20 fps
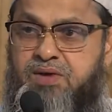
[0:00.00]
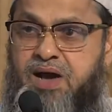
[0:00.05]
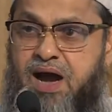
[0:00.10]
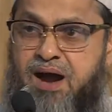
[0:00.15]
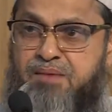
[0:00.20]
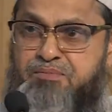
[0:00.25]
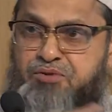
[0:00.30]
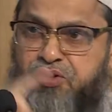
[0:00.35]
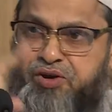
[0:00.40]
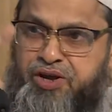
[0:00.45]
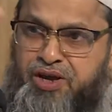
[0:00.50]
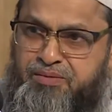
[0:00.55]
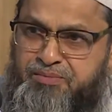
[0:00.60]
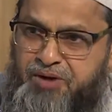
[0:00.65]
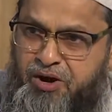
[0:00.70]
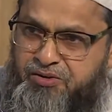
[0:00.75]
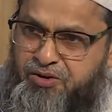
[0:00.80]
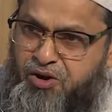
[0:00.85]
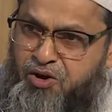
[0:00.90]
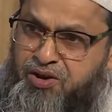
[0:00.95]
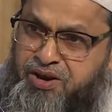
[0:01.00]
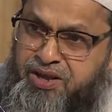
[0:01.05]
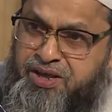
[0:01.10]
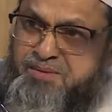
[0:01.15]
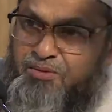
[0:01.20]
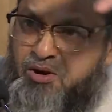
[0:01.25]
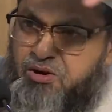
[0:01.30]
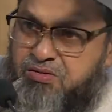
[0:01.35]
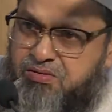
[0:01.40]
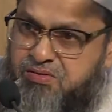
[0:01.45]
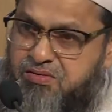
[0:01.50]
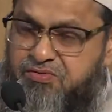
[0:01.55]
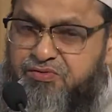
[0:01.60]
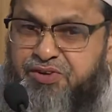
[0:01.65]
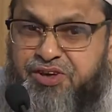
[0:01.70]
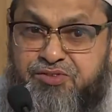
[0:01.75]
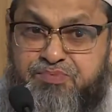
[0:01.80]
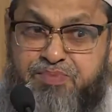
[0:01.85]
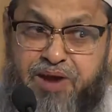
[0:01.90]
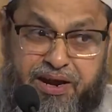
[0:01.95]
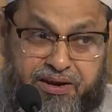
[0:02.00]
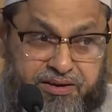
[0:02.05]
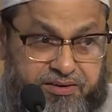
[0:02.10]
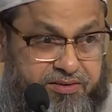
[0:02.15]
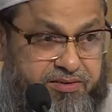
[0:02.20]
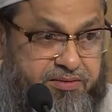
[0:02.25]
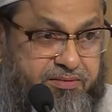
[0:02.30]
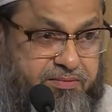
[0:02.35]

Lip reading: I am talking about only about West Bank.